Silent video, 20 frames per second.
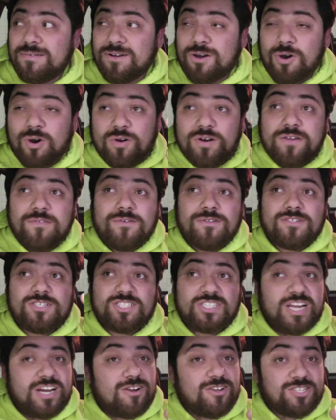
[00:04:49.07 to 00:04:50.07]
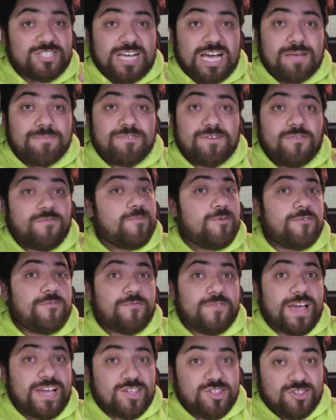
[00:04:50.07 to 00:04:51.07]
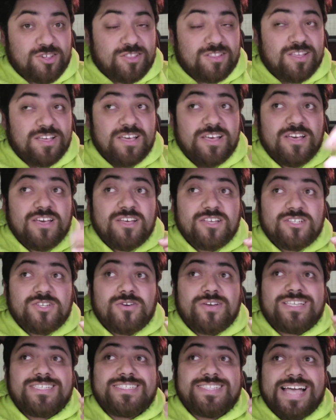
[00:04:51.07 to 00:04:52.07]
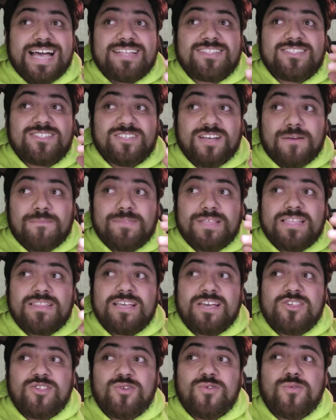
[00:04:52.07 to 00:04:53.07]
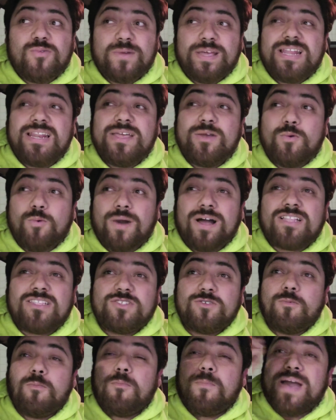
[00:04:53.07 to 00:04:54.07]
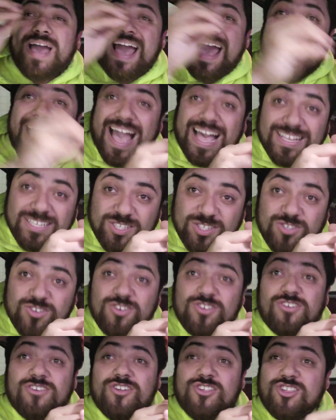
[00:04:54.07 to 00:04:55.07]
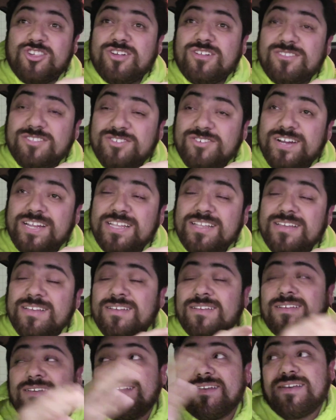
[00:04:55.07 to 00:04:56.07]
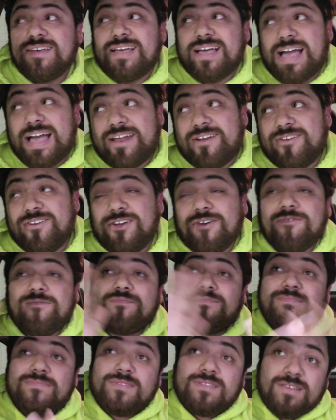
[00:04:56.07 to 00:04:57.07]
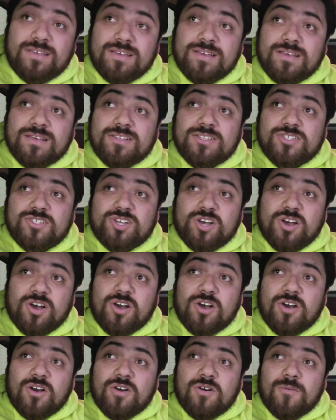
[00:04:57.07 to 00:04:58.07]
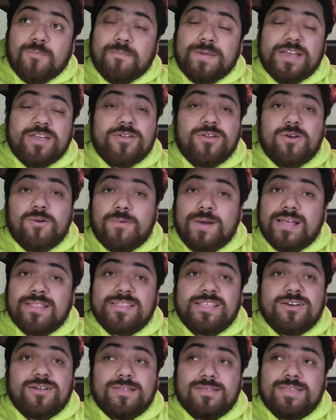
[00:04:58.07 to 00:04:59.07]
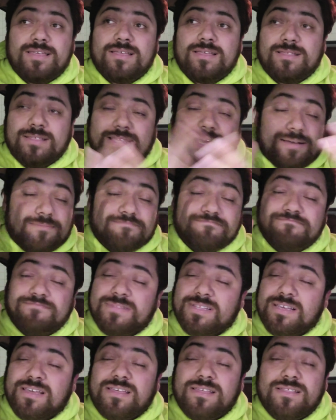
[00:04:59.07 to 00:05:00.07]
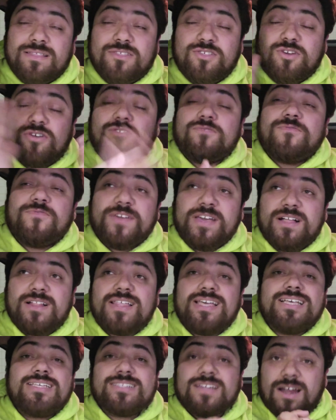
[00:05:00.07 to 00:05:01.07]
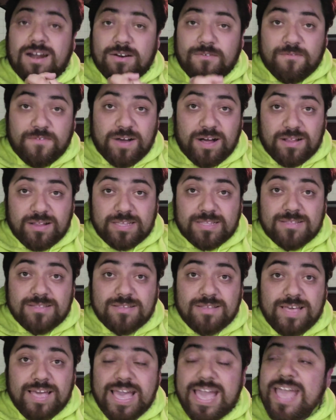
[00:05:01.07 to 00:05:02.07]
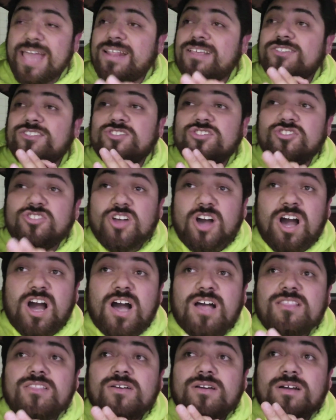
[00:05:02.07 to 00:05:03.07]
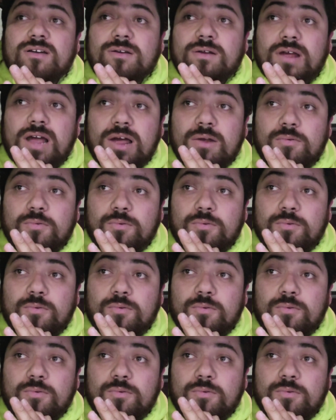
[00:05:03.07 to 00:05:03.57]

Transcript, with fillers: horrible stereotype of perfection. So is that something that you really want to pass to your children? I don't know. So, but you know what? The only thing, yeah. your feelings are valid. It is not a